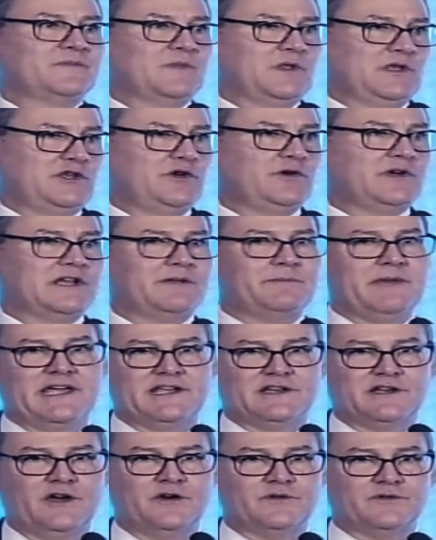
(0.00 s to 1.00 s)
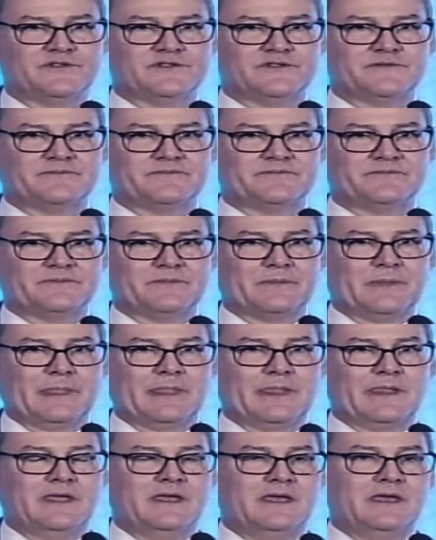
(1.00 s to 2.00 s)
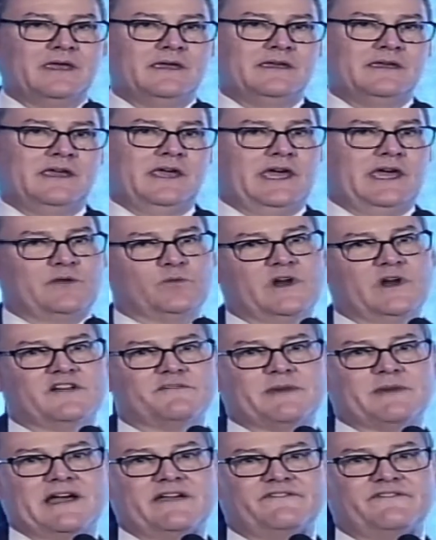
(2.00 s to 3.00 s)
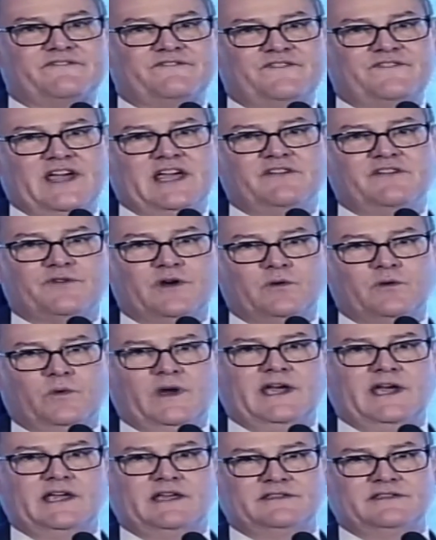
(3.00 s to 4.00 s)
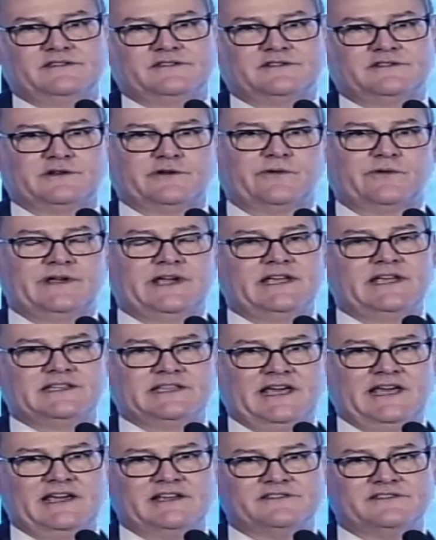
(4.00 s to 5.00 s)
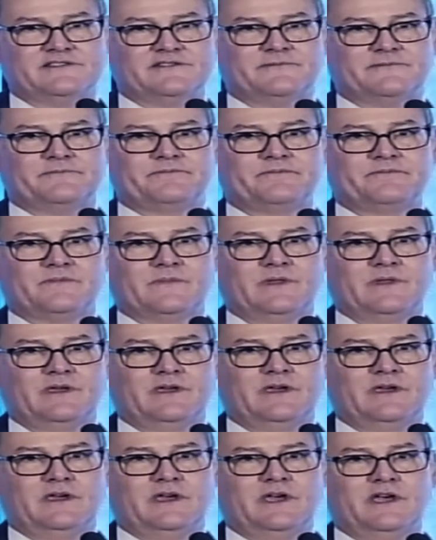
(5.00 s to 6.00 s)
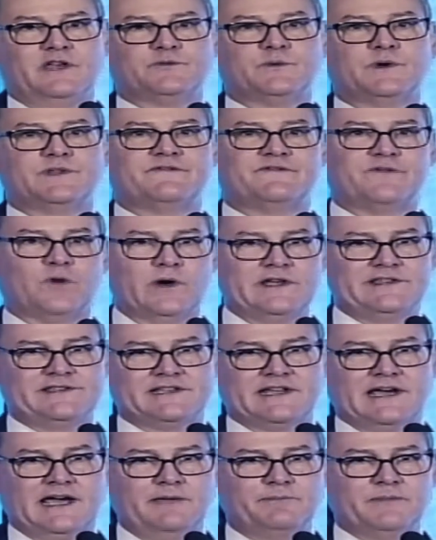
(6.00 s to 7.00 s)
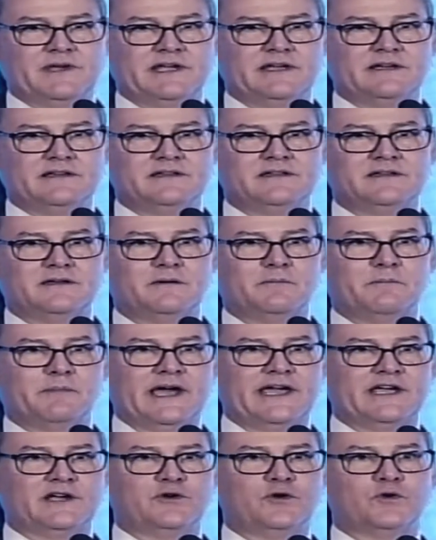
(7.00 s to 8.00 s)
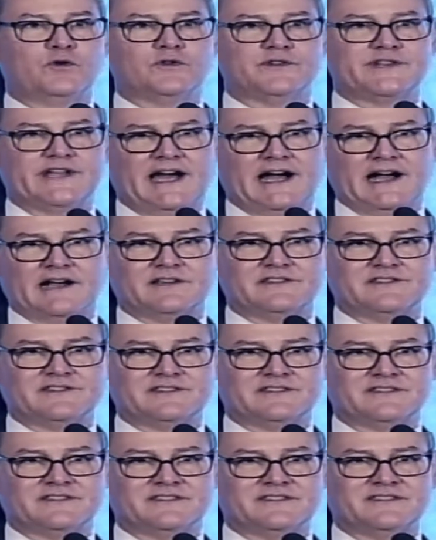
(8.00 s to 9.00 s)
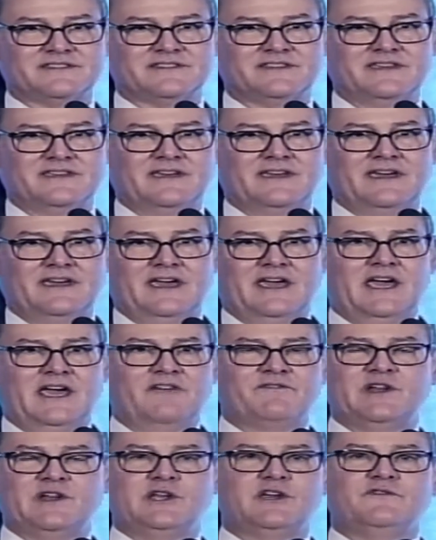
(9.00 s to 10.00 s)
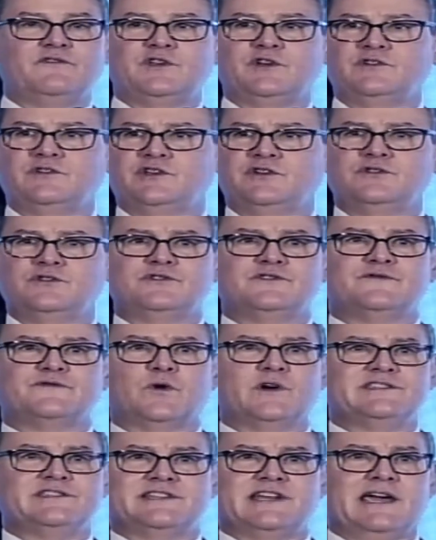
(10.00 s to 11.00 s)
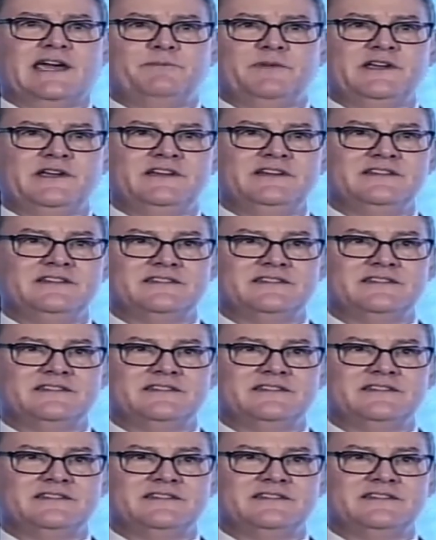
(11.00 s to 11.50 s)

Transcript: you can make notes. And one of my favorite ways to create text is with voice typing by Google Docs. Have any of you used voice typing?